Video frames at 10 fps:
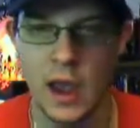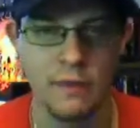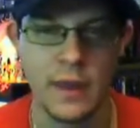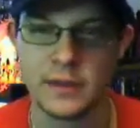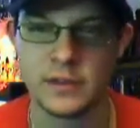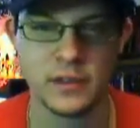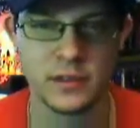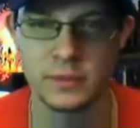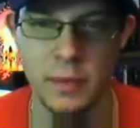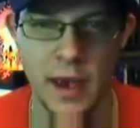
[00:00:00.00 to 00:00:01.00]
and that's
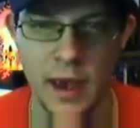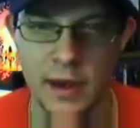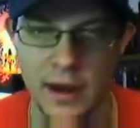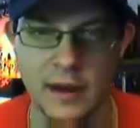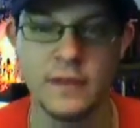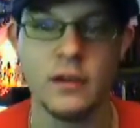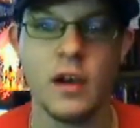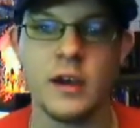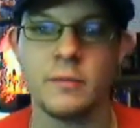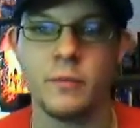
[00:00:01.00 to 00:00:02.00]
just as bad, and they're
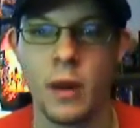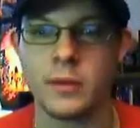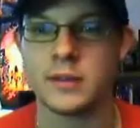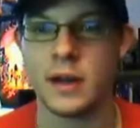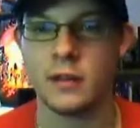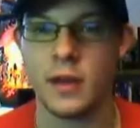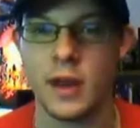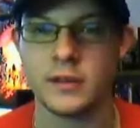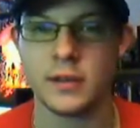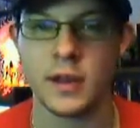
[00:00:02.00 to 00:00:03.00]
not even probably
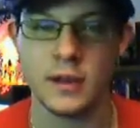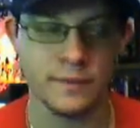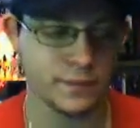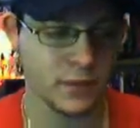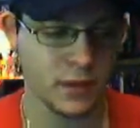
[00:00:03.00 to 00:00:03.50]
sterilizing it.